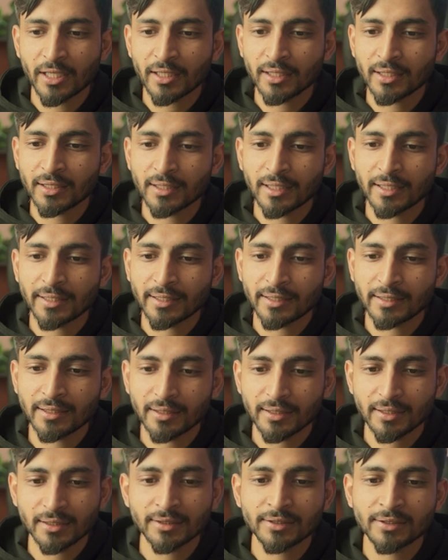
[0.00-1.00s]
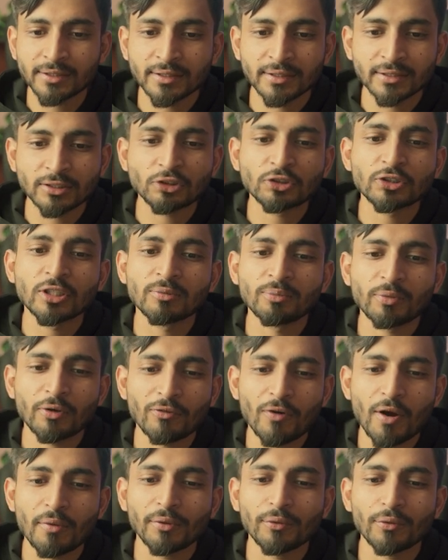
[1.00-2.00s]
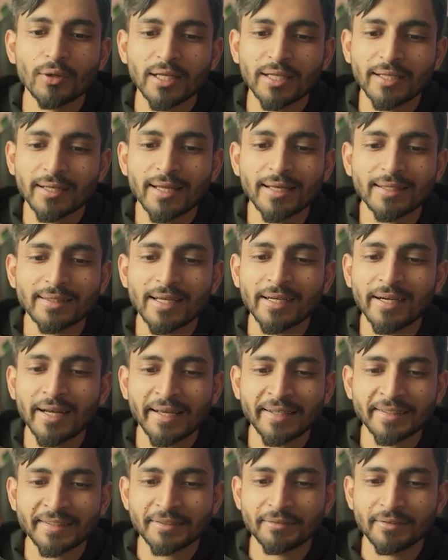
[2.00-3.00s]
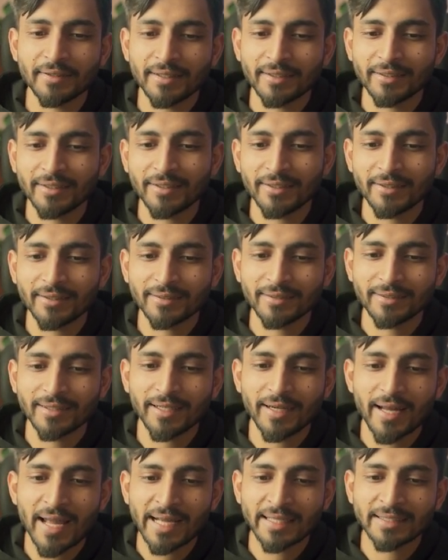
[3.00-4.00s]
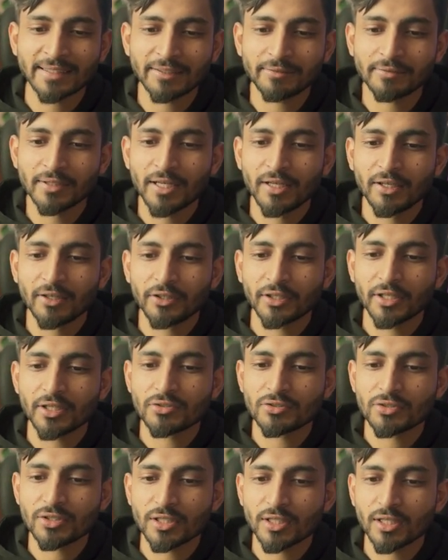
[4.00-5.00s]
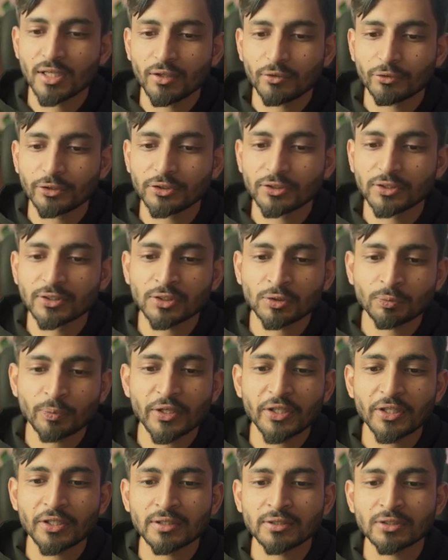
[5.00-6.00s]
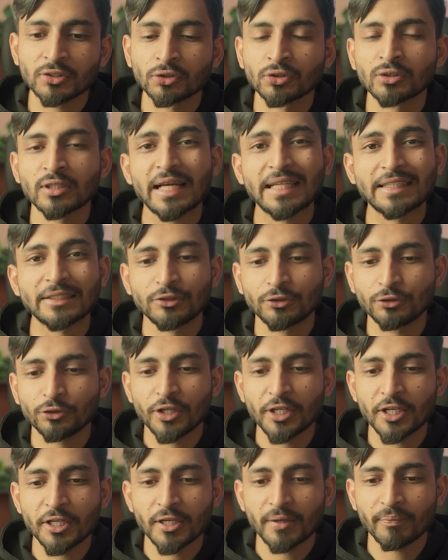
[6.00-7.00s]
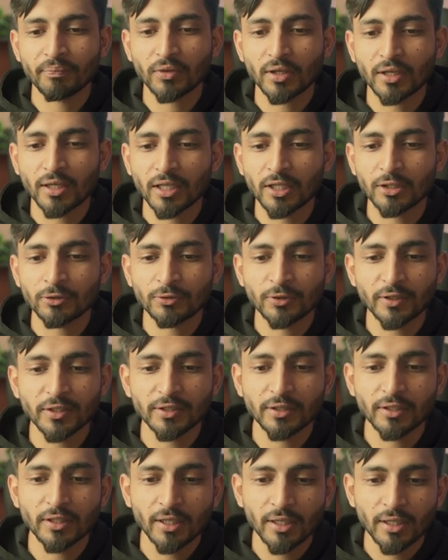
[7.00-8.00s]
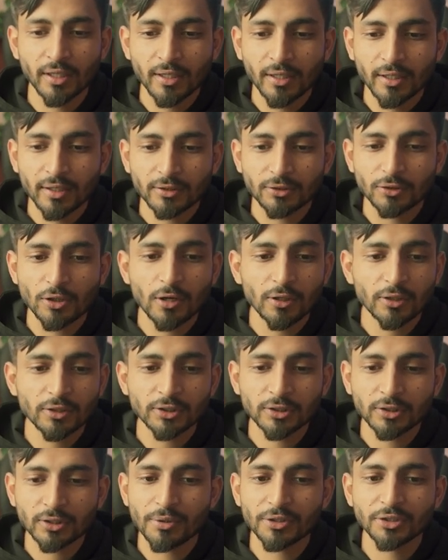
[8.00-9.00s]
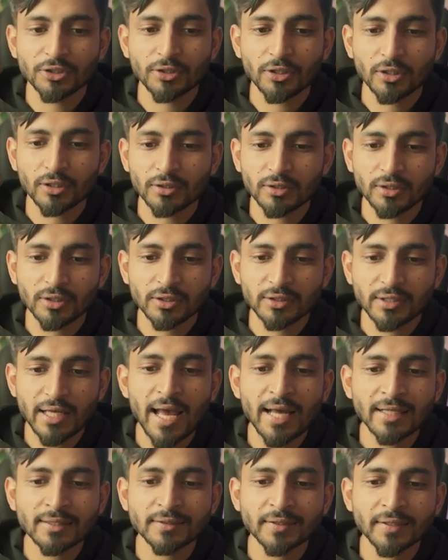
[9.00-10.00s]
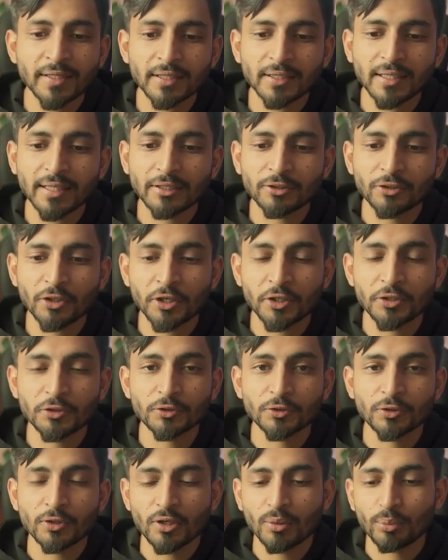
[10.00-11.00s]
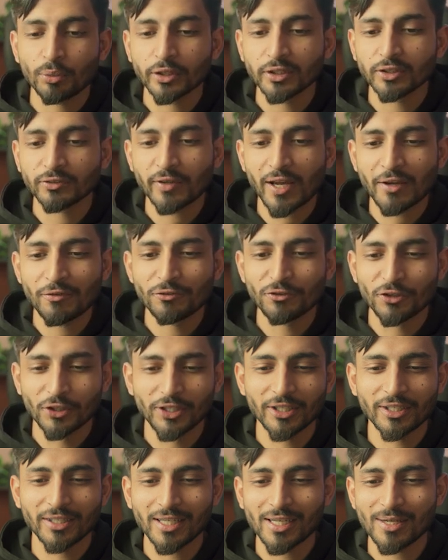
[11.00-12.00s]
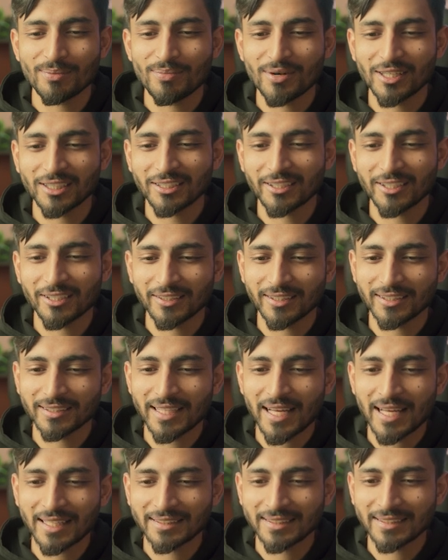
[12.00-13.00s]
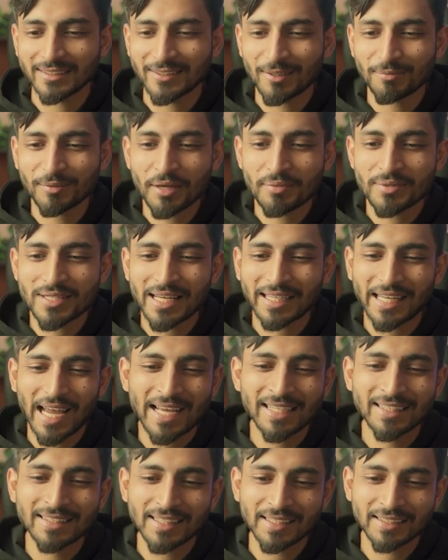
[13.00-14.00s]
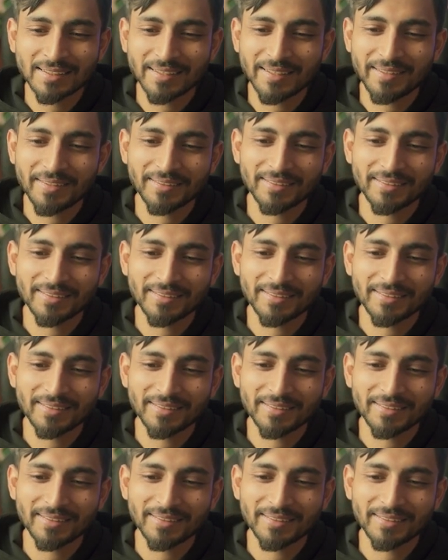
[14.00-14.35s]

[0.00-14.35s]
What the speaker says: and like it's still performing well, and like they're active, they're active. You can see we're just spending just like $23 budget on this ad set, and like 32.54 budget on this ad set. Sometimes like I test,